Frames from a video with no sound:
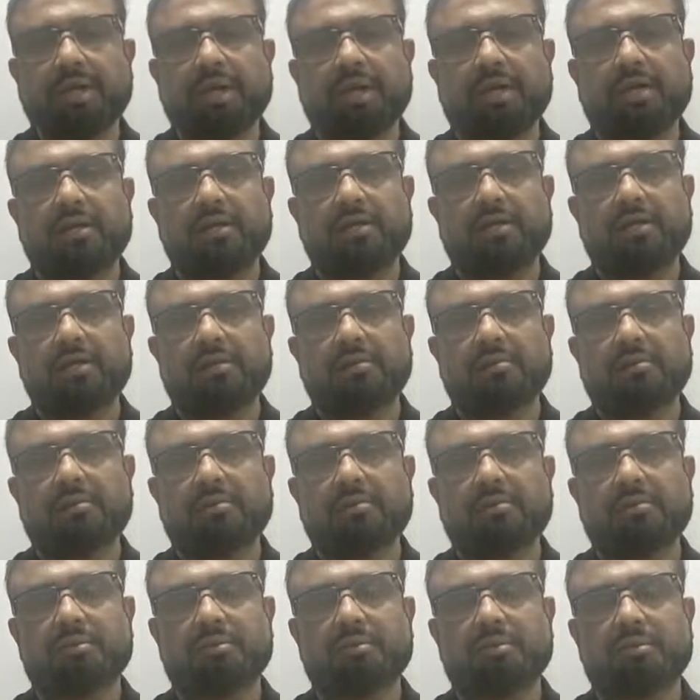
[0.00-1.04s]

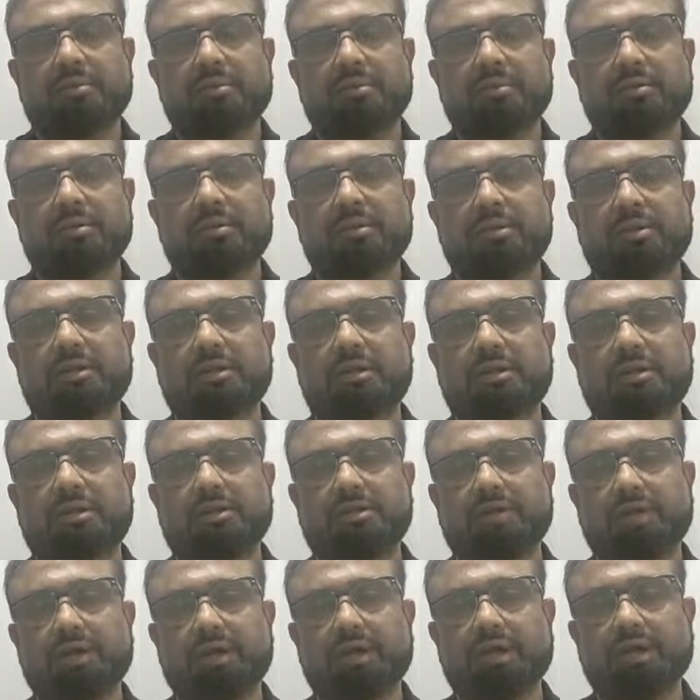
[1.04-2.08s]
and the
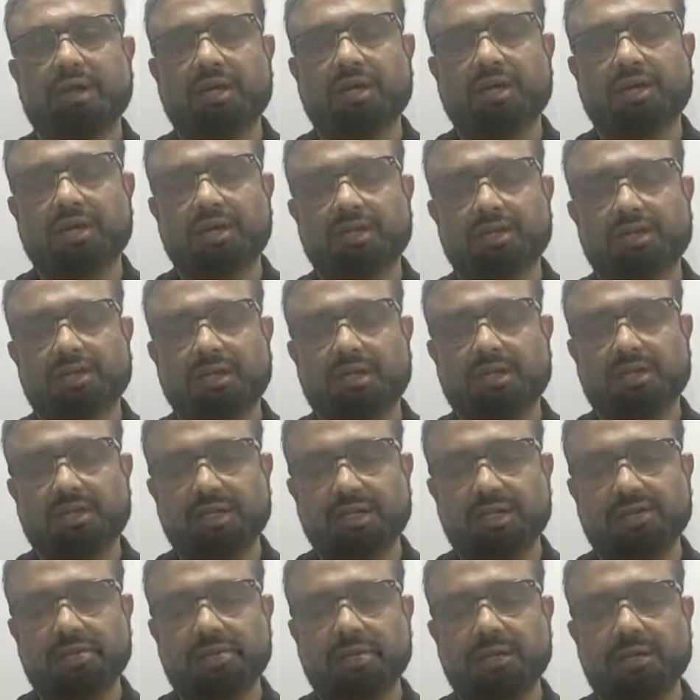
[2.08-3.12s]
way he has
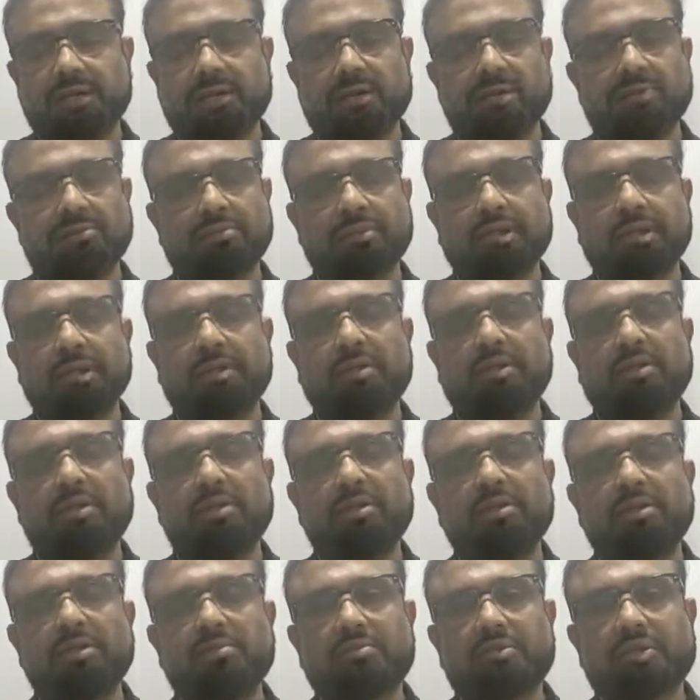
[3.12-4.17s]
treated me, my
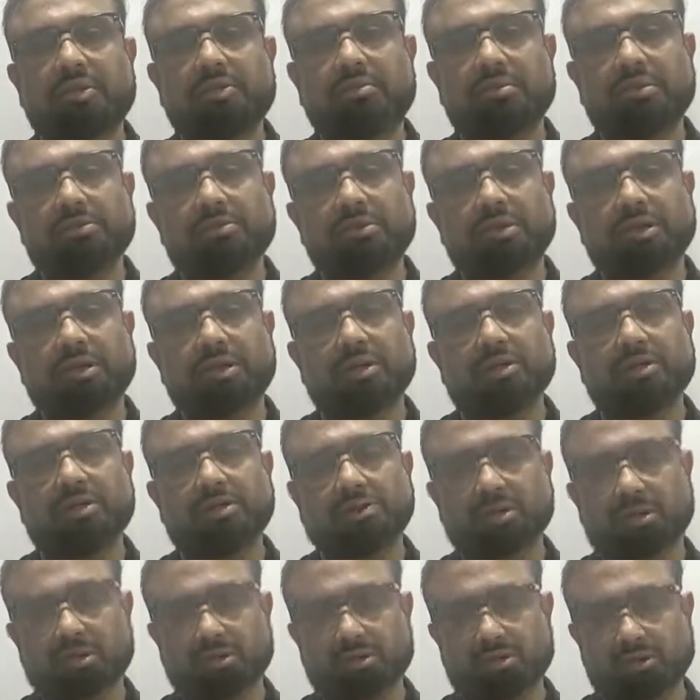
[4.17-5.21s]
all the problem
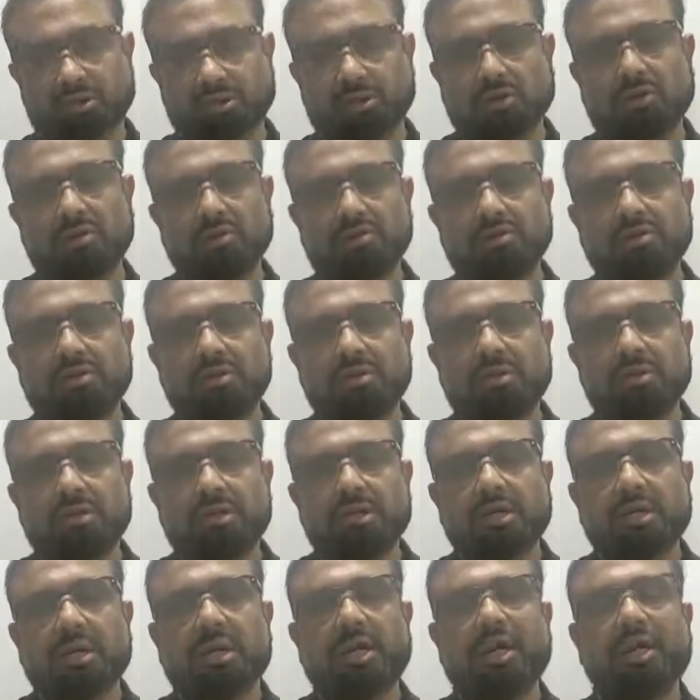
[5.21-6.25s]
got solved
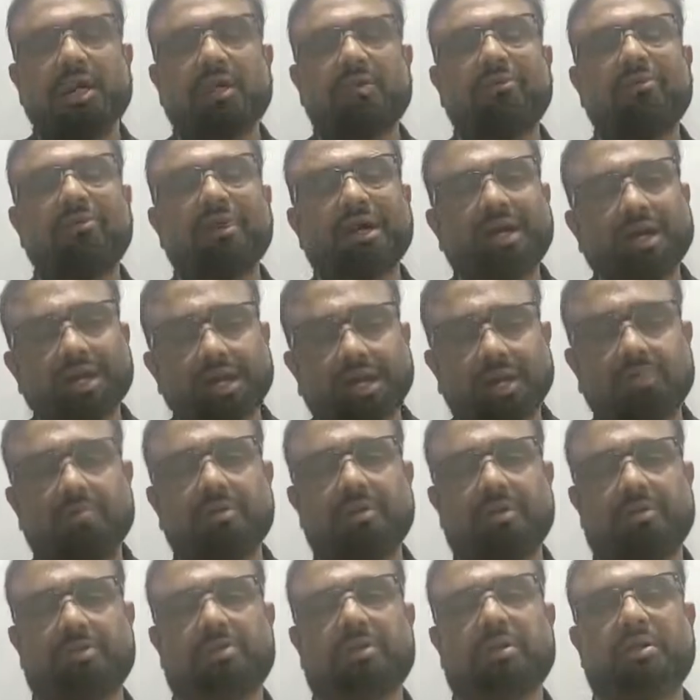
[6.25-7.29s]
and I'm very
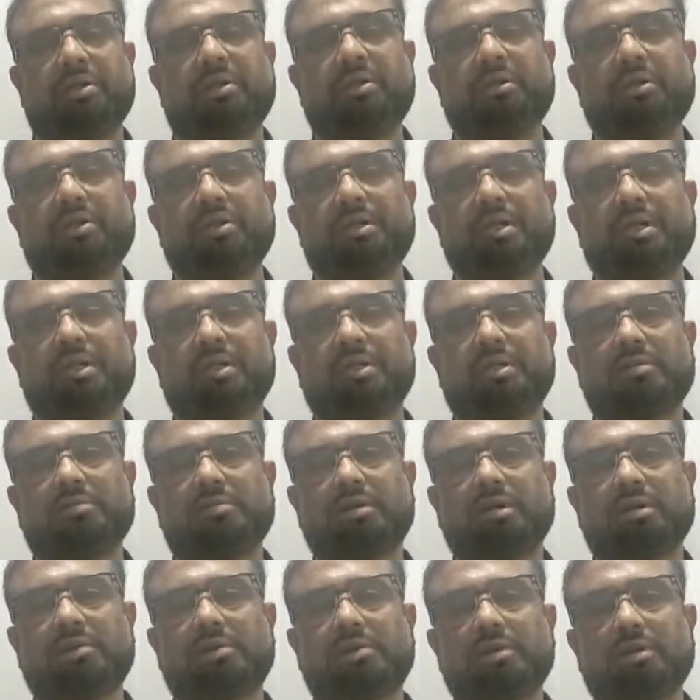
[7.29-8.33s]
happy today that
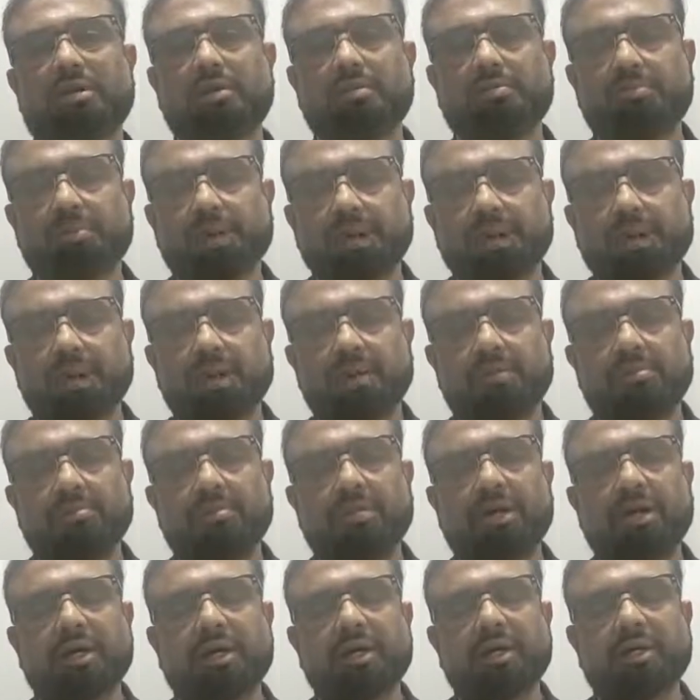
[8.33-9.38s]
my all the pain,
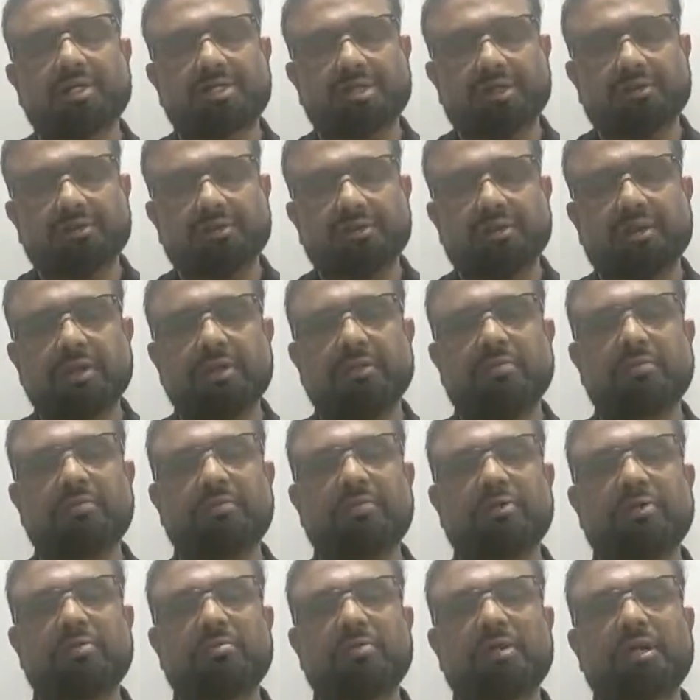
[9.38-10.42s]
my suffering
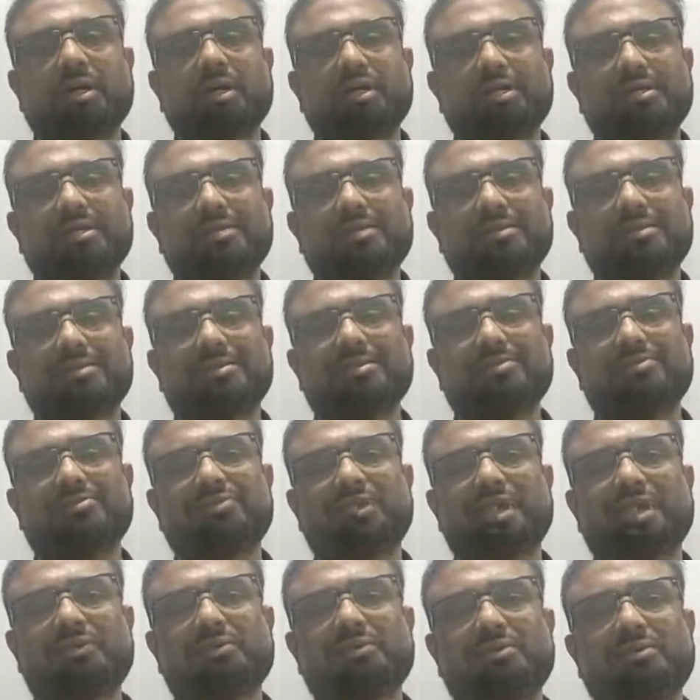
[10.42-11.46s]
from last
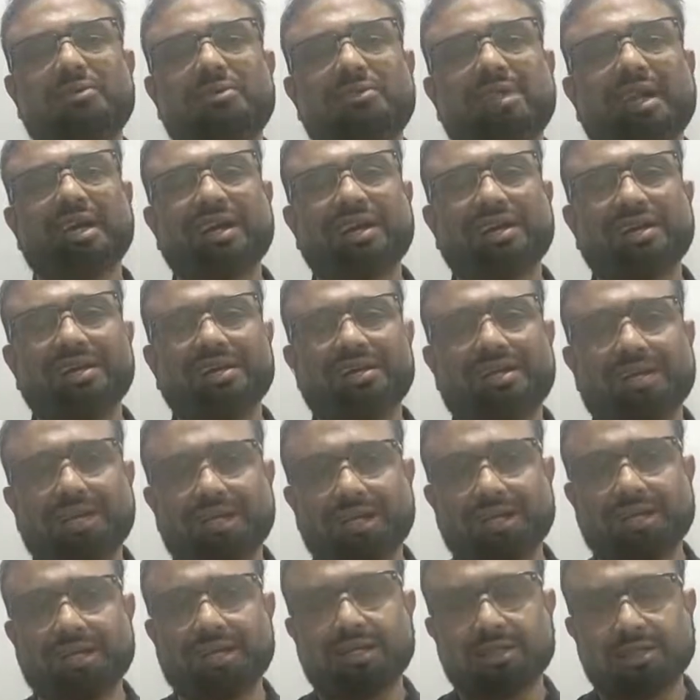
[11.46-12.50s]
5 to 10,
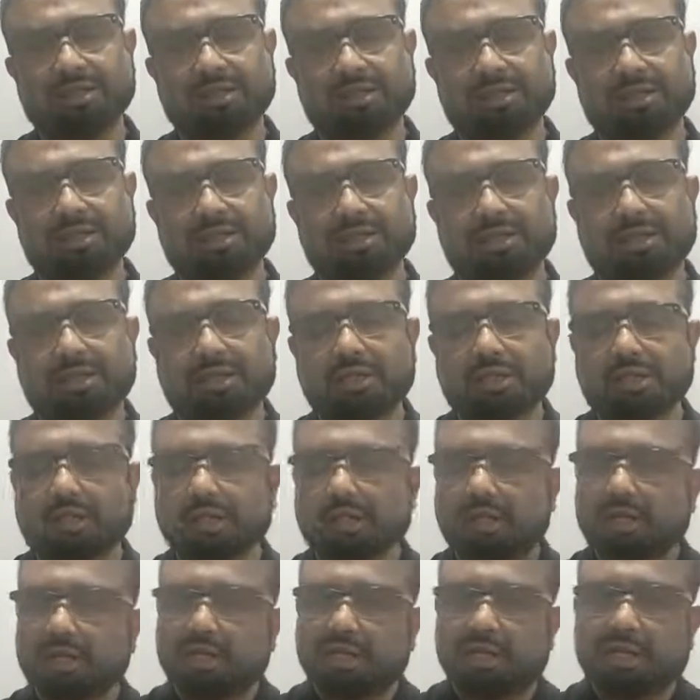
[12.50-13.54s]
10 years
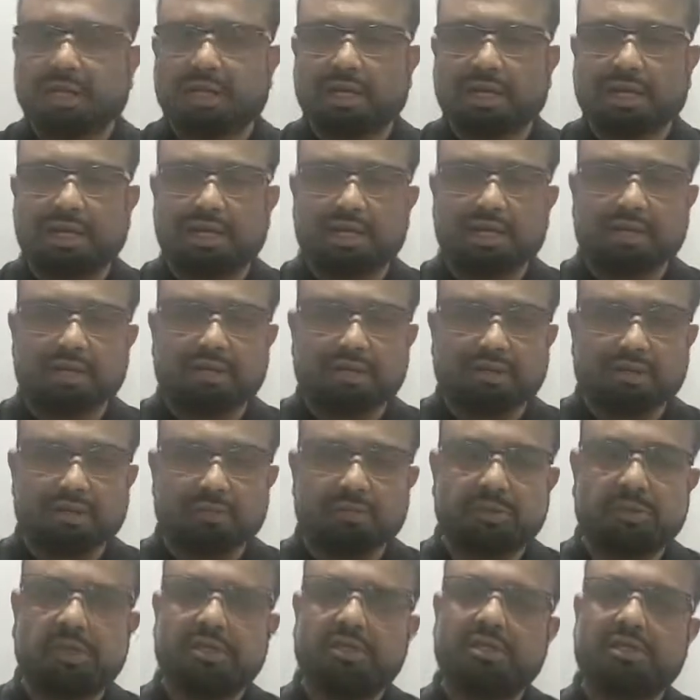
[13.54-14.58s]
and the
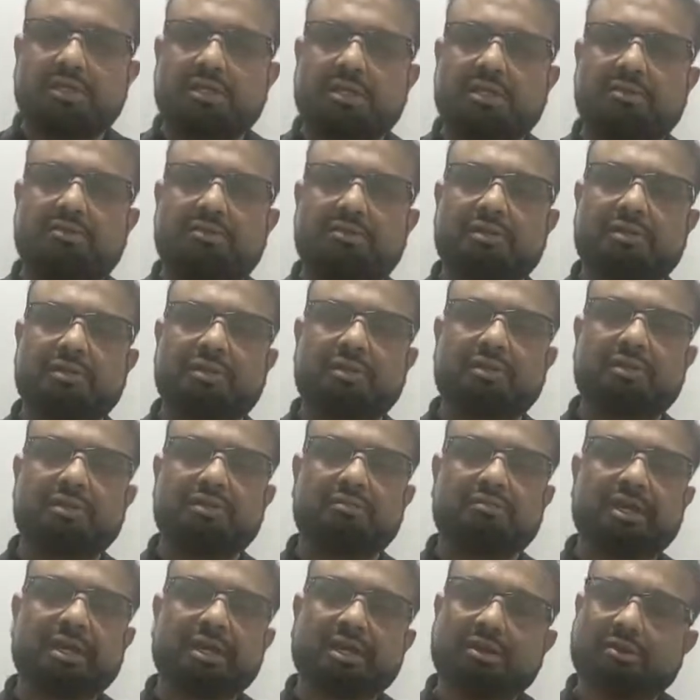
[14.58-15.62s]
hospital staff are
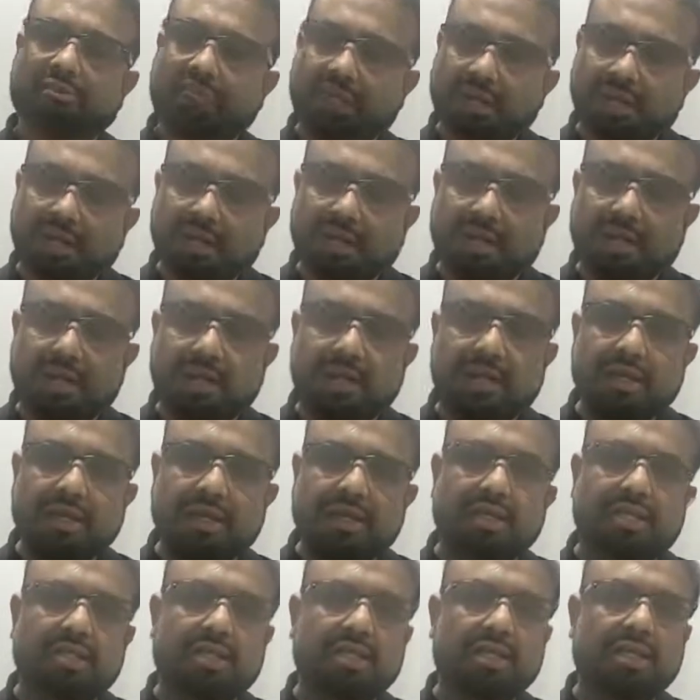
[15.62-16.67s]
very friendly
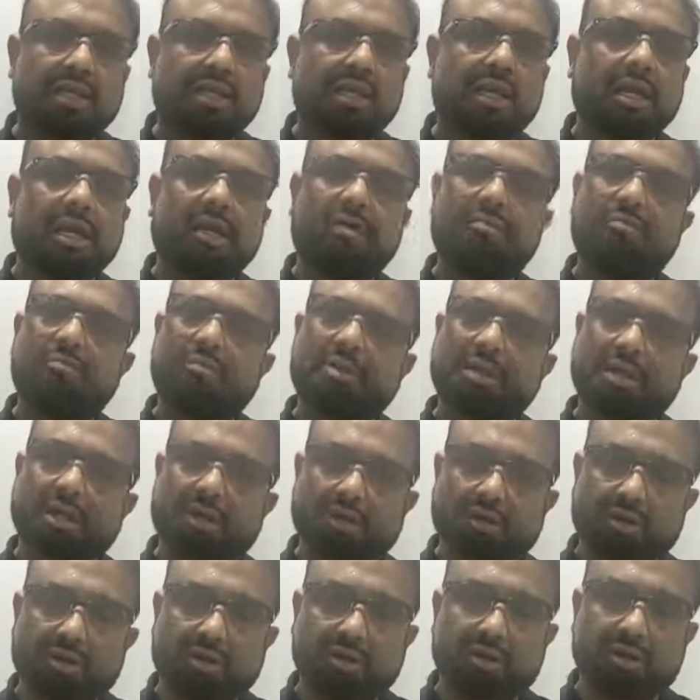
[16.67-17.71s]
and they help me a
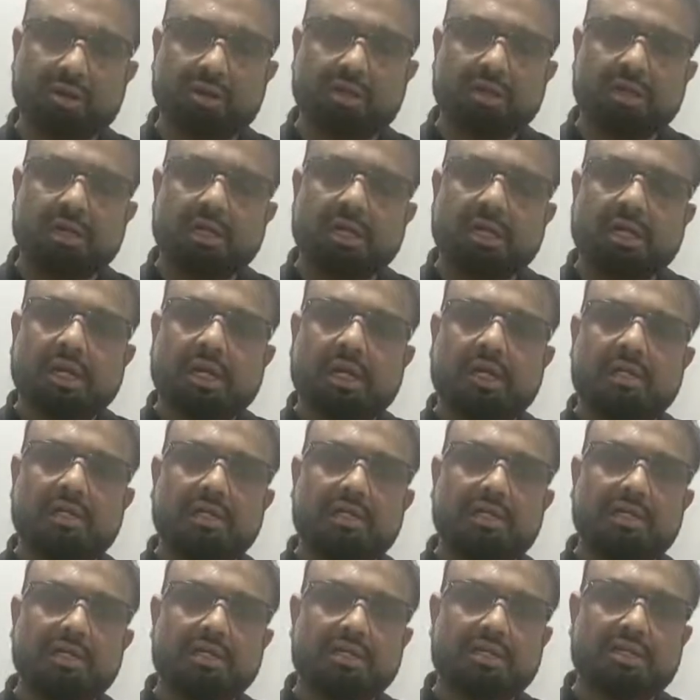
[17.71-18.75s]
lot and
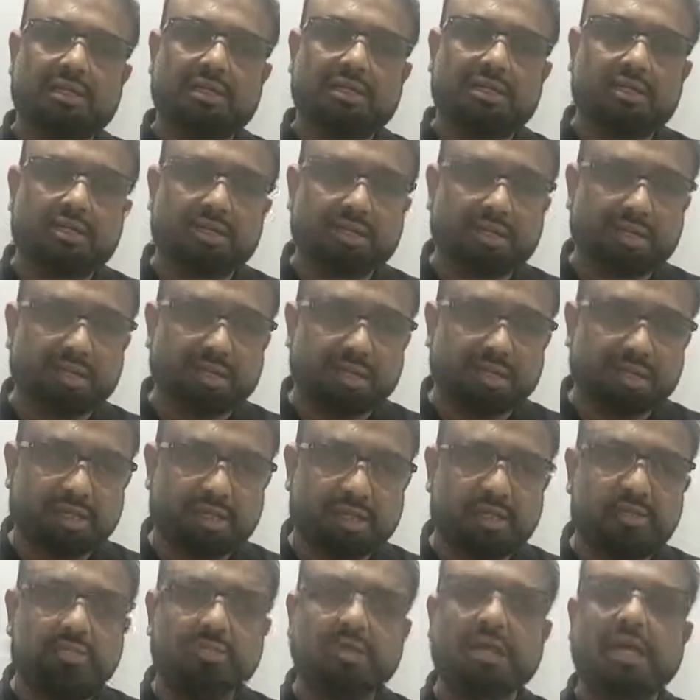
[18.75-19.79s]
they, they
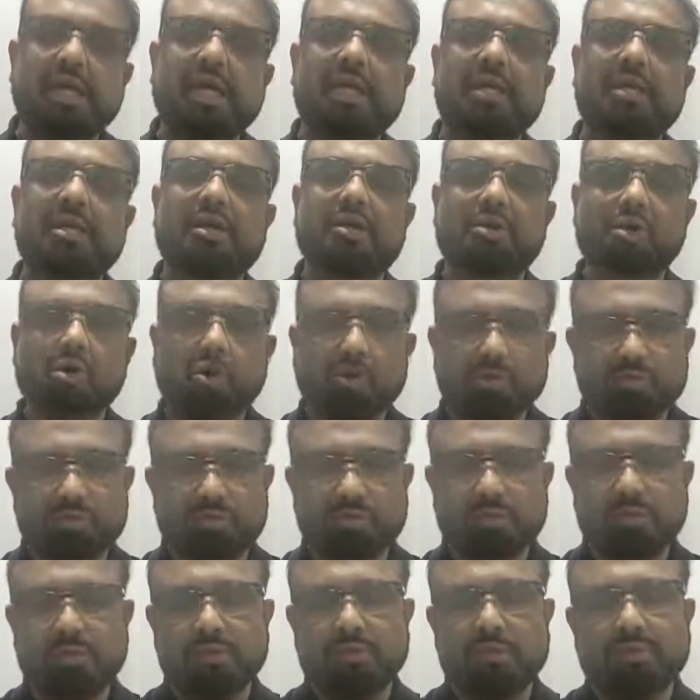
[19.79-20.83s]
treated me like a
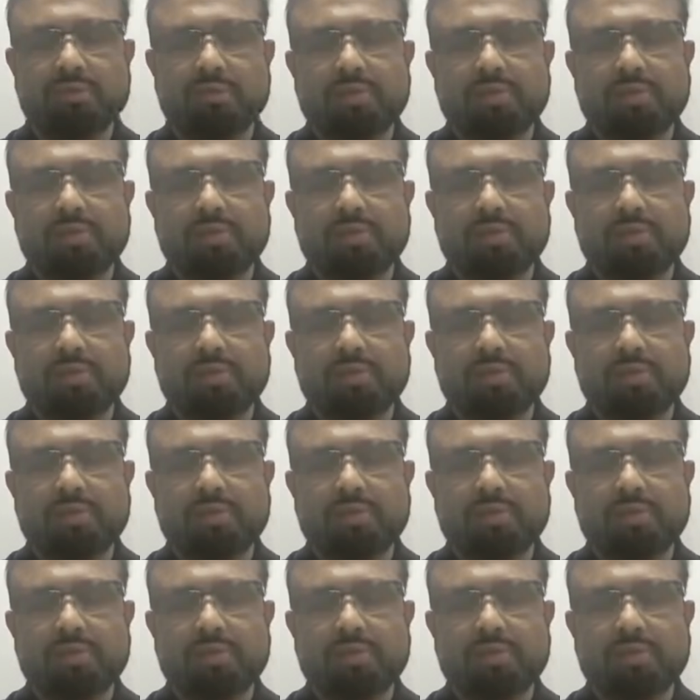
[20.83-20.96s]
home.